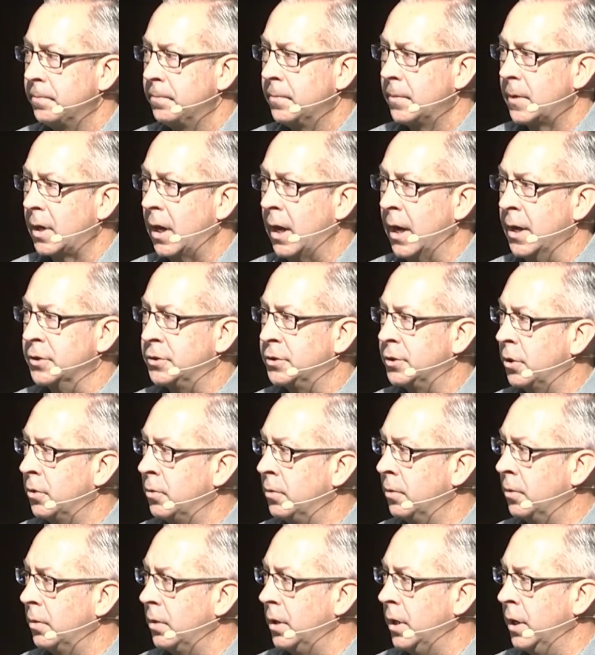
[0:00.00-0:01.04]
And so
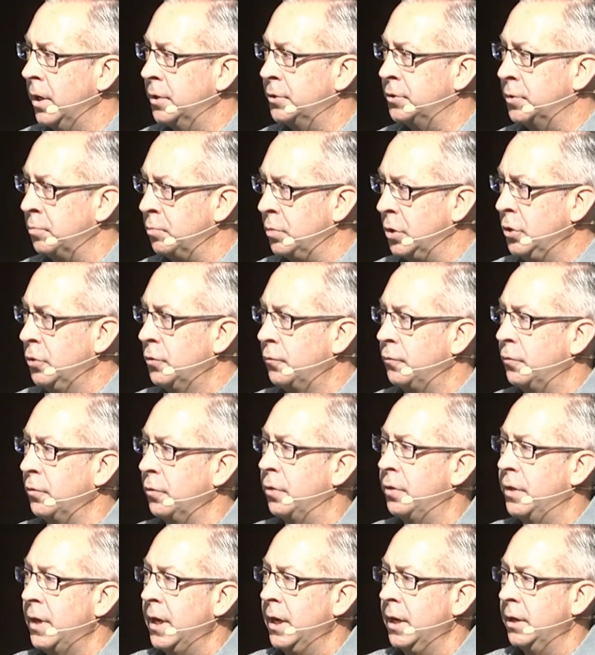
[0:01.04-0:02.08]
it is a beautiful
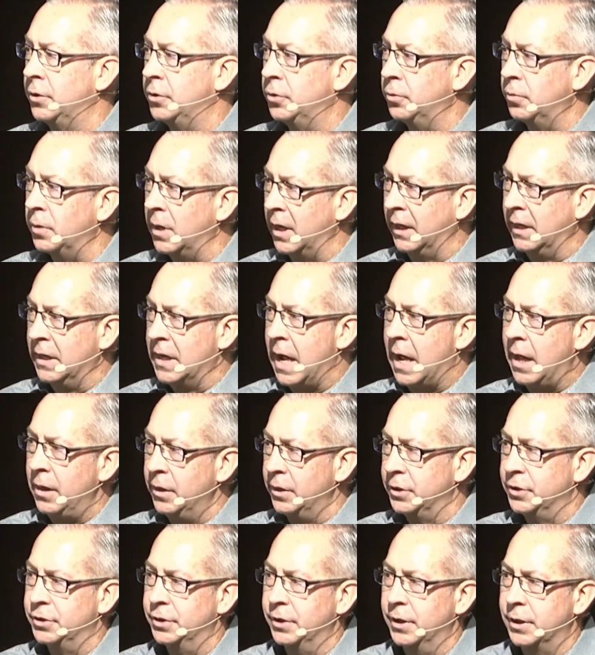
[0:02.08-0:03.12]
thing to acknowledge
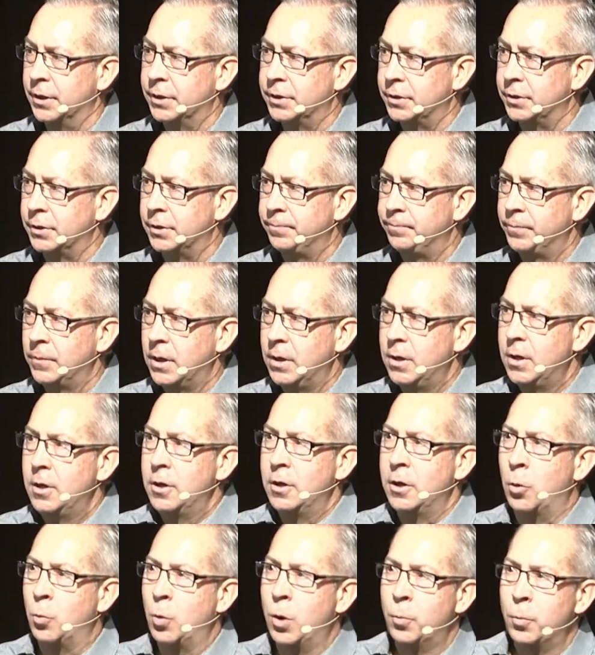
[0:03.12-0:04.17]
this. Now,
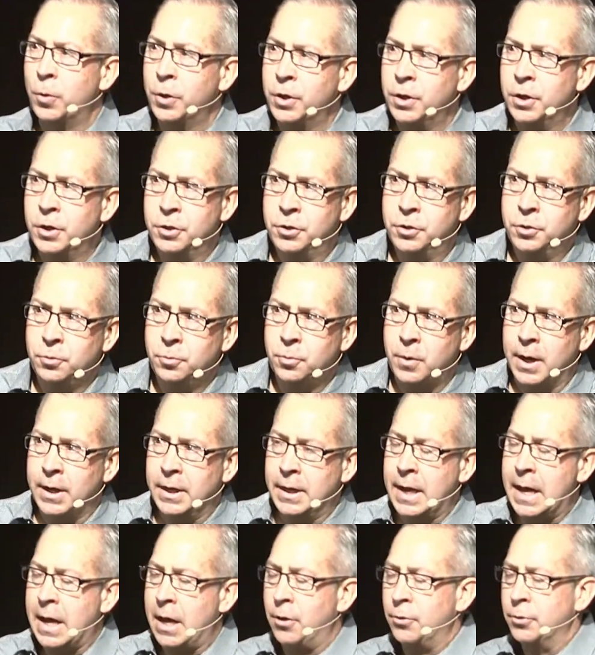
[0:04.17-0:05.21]
what we're going to do right
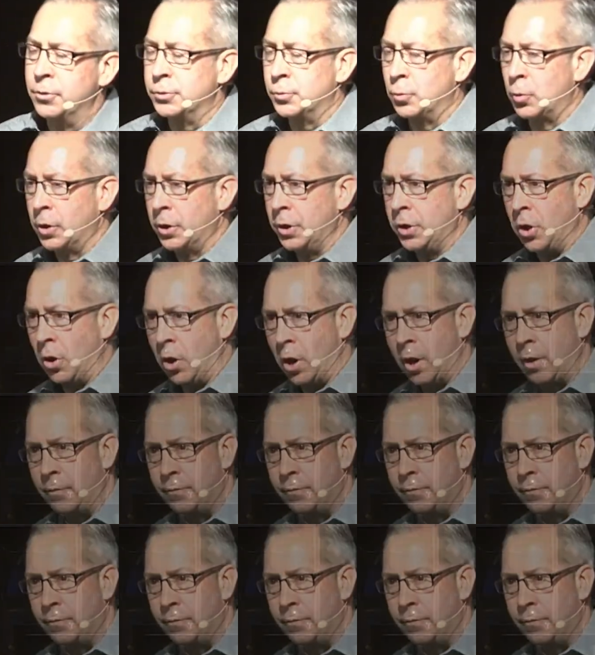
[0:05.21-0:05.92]
now is we're going to offer